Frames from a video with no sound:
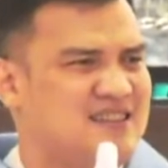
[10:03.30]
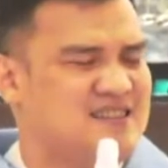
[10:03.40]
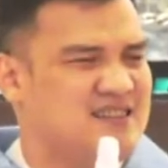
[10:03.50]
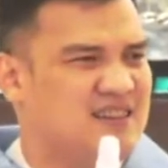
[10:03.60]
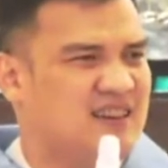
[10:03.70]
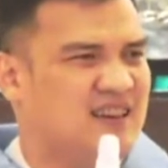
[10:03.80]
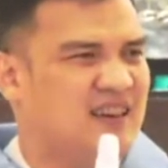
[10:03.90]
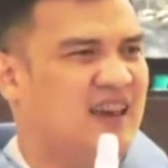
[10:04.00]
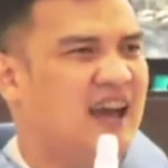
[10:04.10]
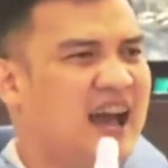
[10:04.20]
this,
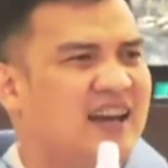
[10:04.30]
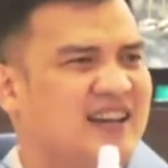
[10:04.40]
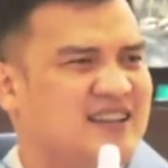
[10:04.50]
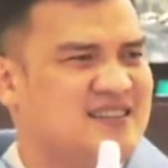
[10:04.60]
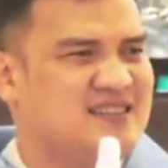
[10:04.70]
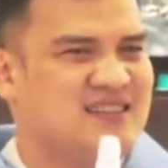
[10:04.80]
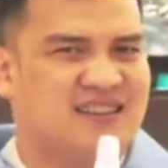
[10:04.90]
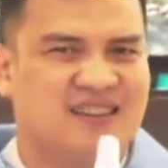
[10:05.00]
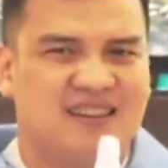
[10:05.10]
Aris,